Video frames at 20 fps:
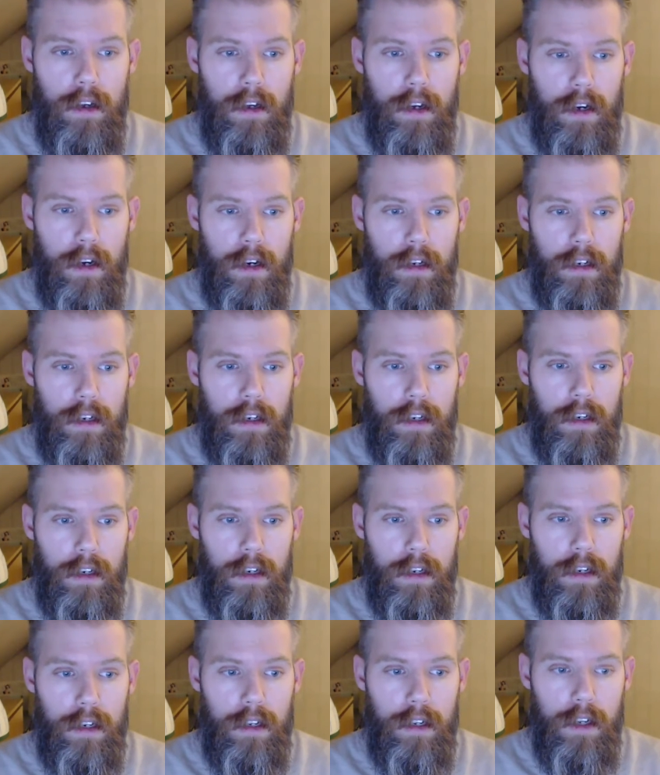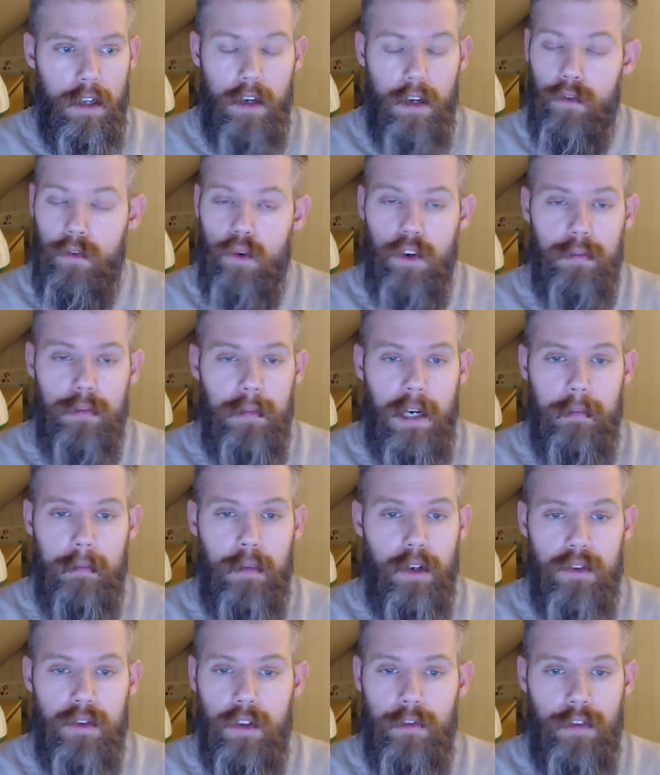And of course, my
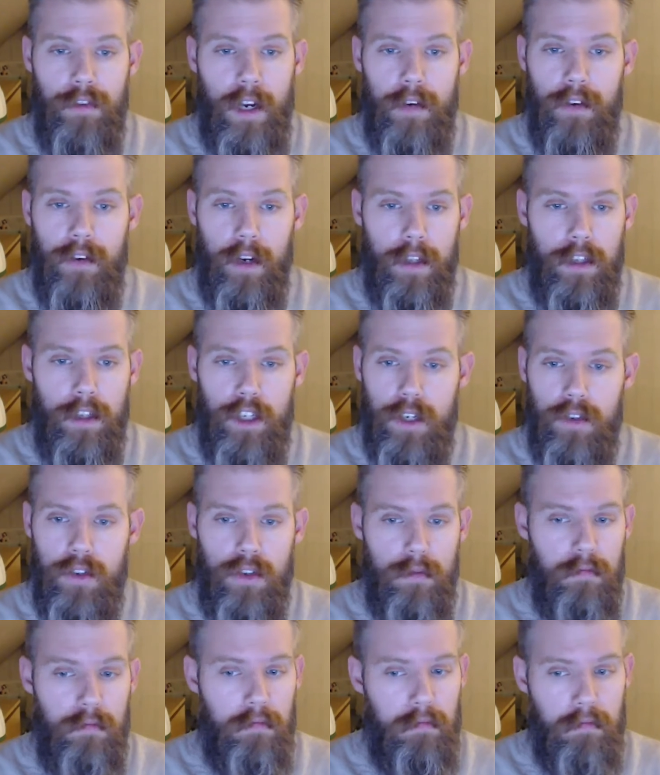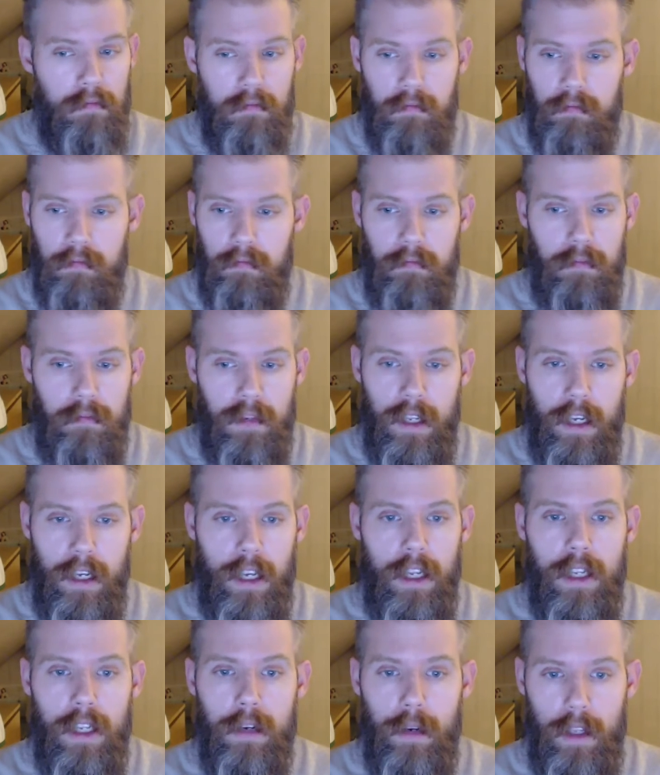personal favorite, just dig
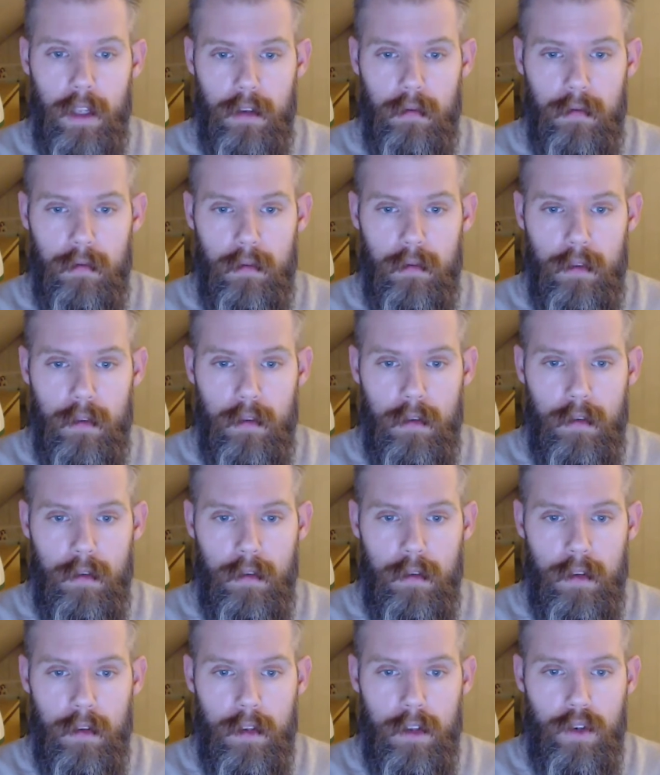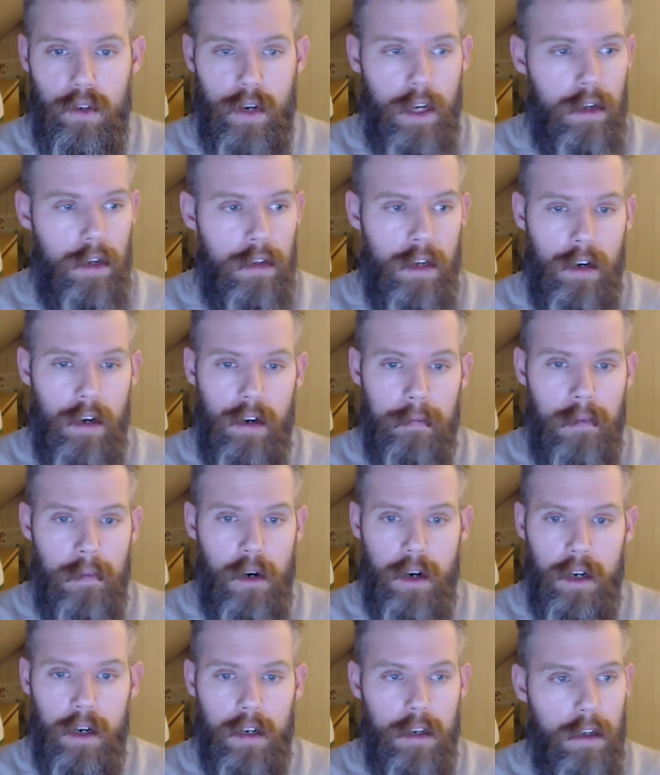into it. Try to tear it
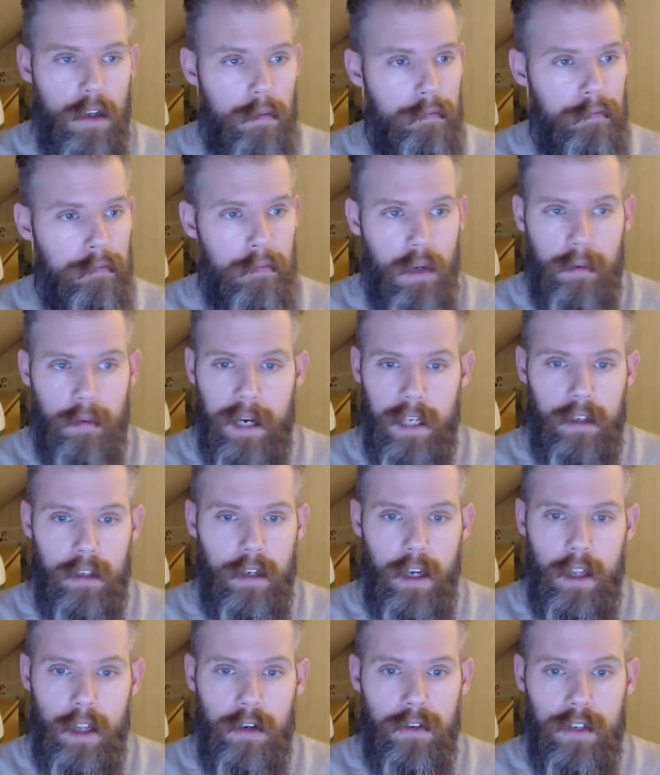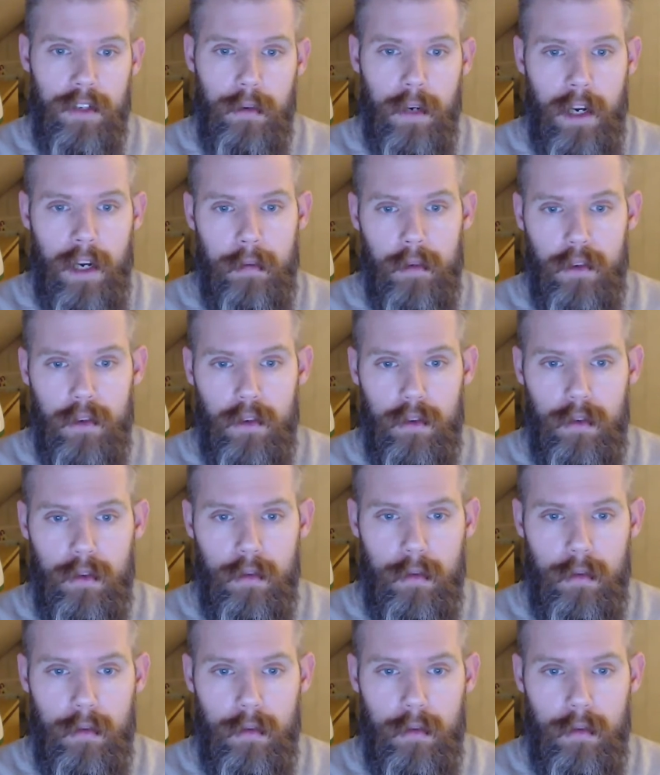apart and put it back together and see what happens.